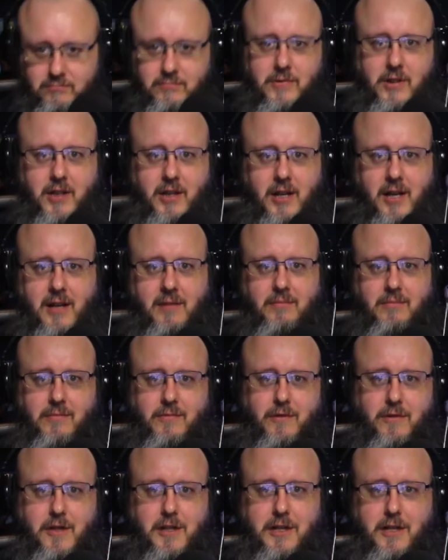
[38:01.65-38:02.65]
All right,
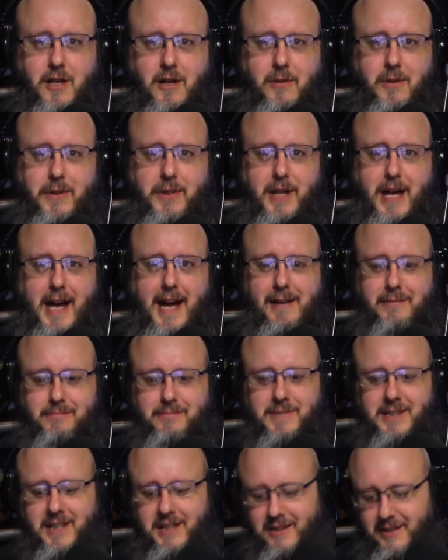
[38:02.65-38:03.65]
we'll just go with that
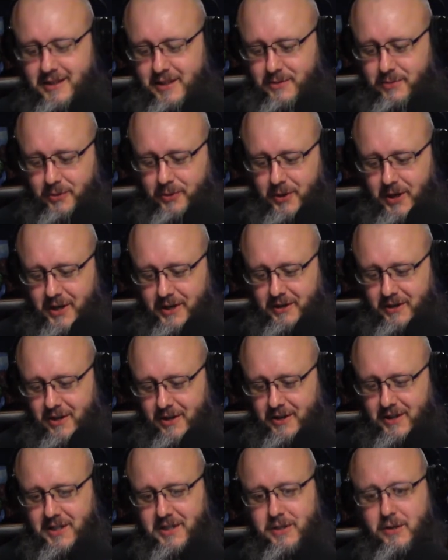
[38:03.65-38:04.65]
because we're running
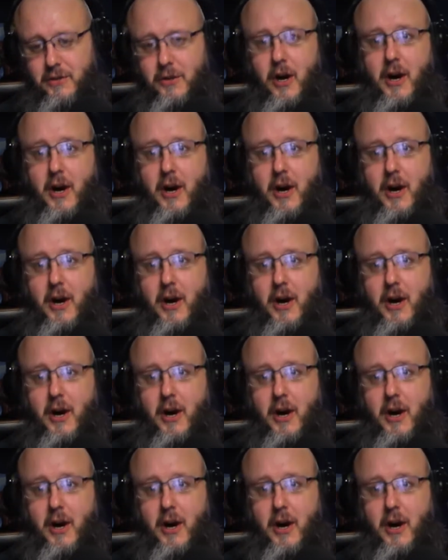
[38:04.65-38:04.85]
long in the tooth.